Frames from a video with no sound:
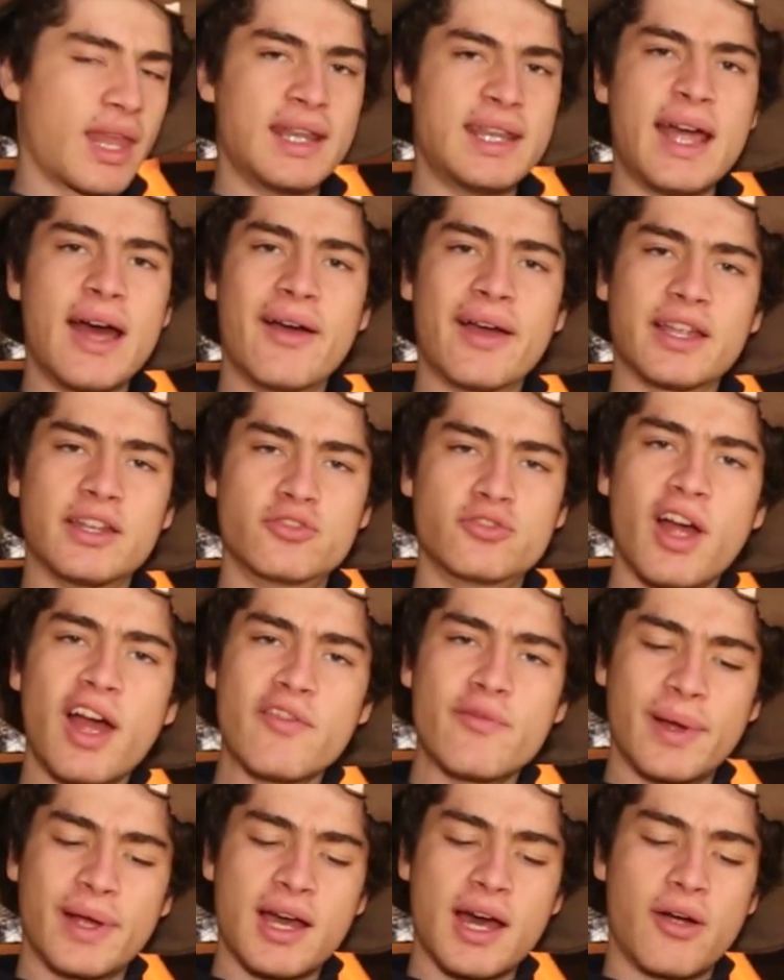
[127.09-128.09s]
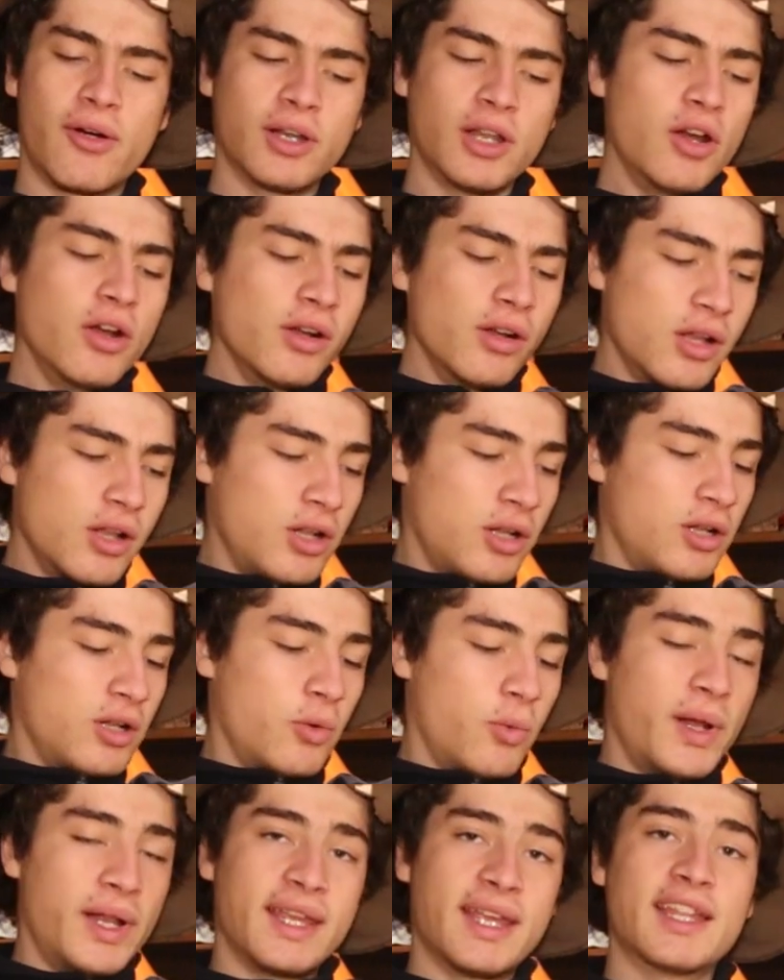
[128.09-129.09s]
And now I can drive my car along.
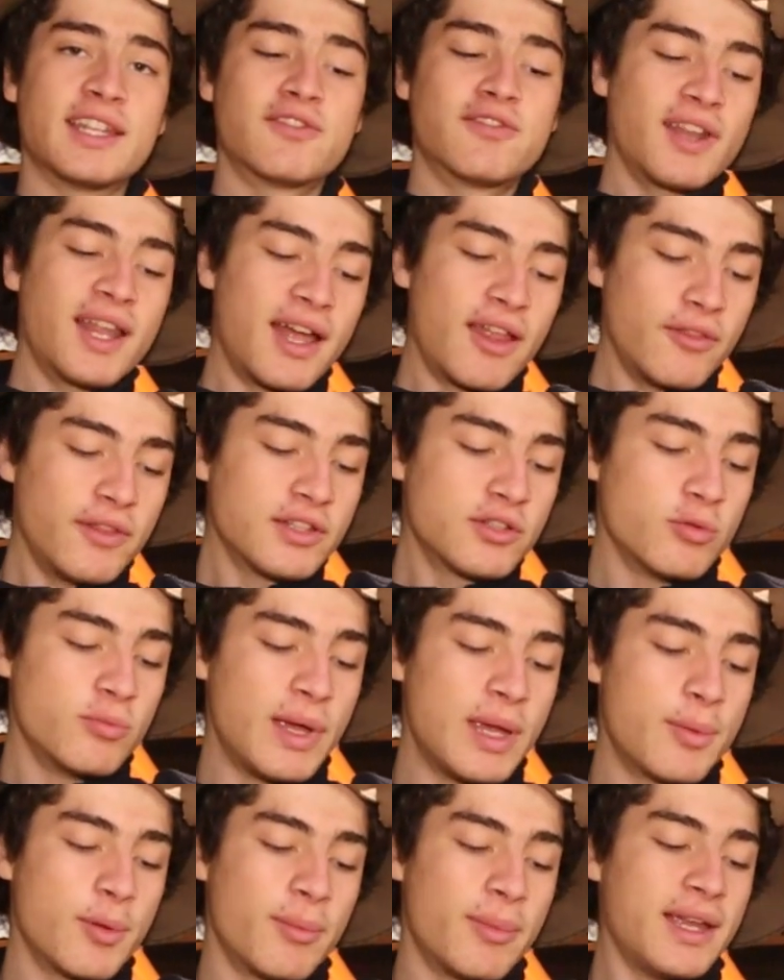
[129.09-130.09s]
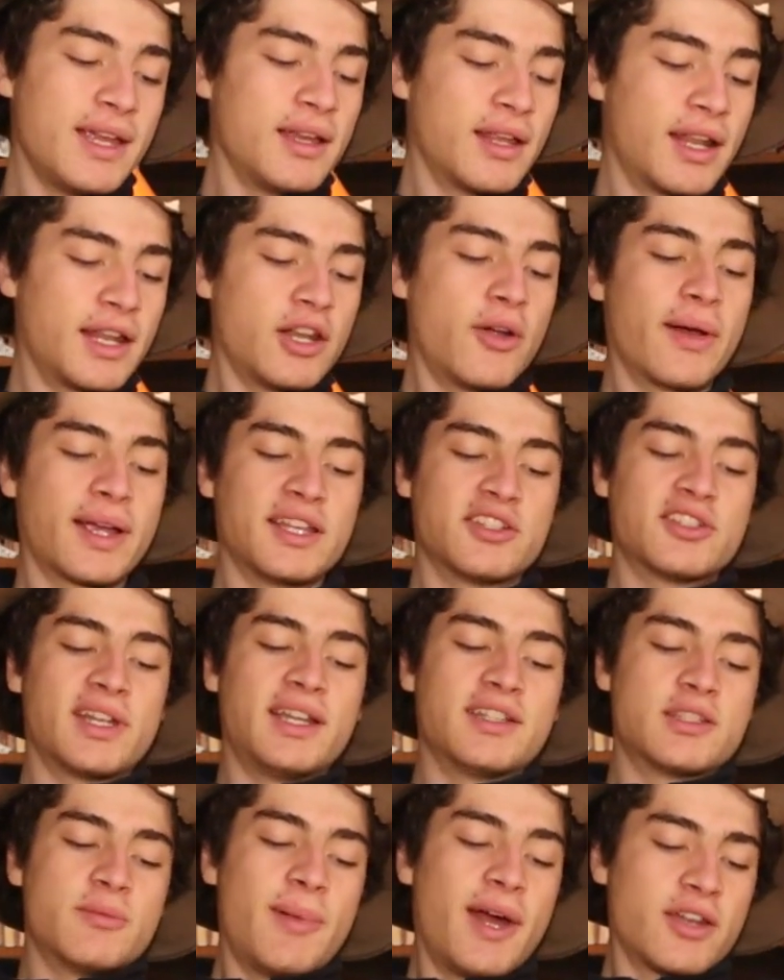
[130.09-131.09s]
When it gets flat, this will beep at me and I know I can
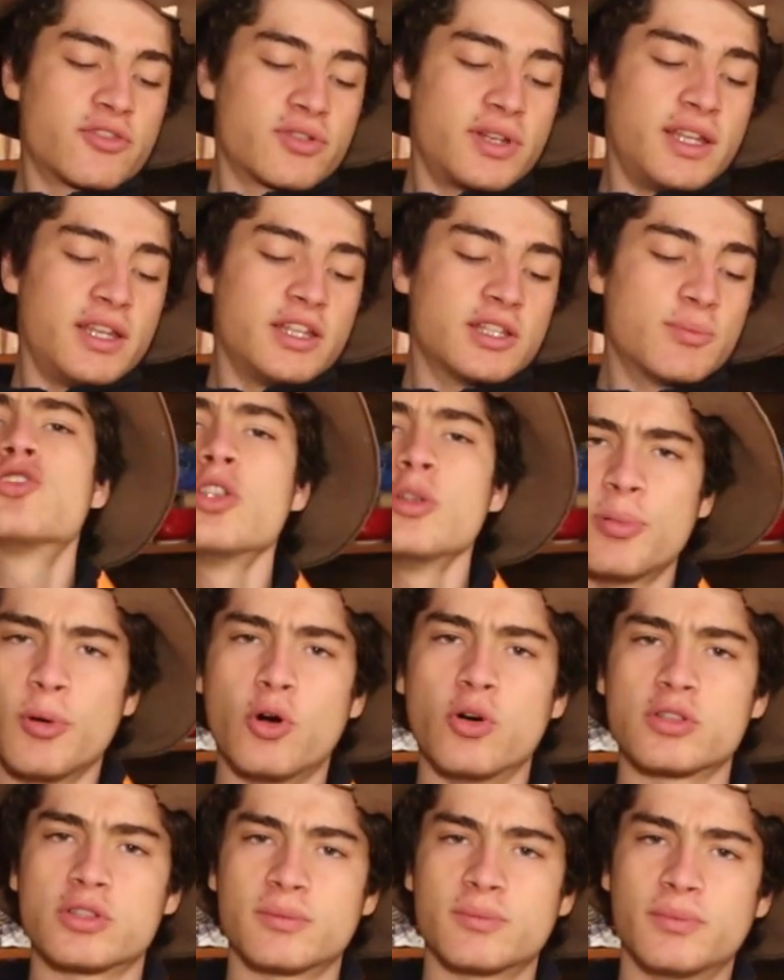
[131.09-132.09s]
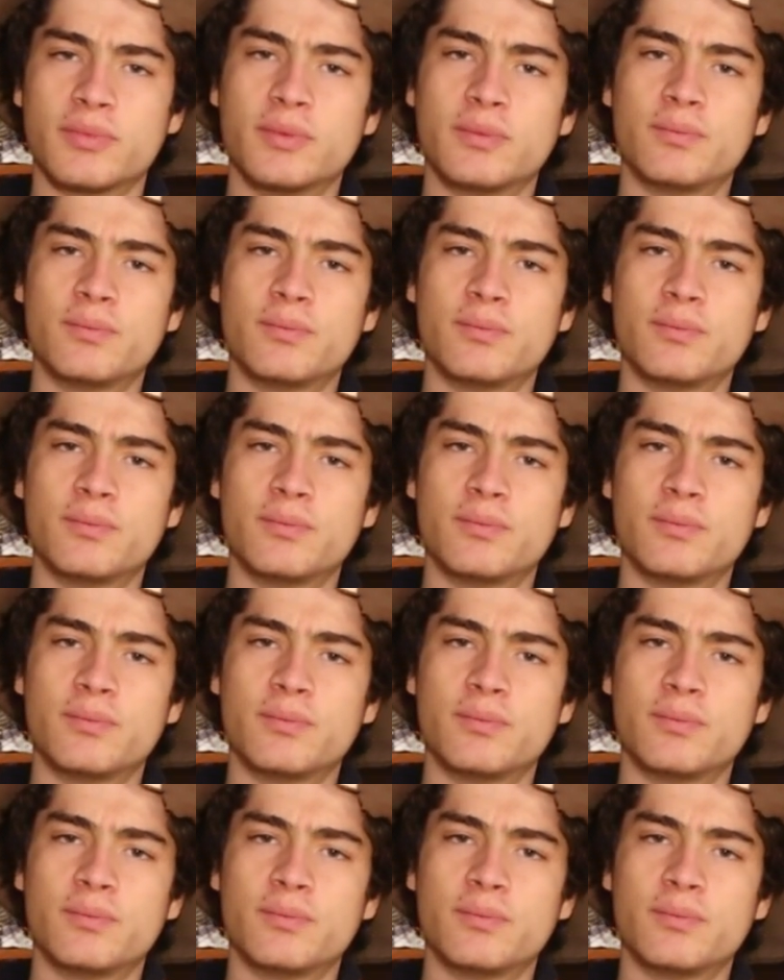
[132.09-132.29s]
change the battery. It's super awesome.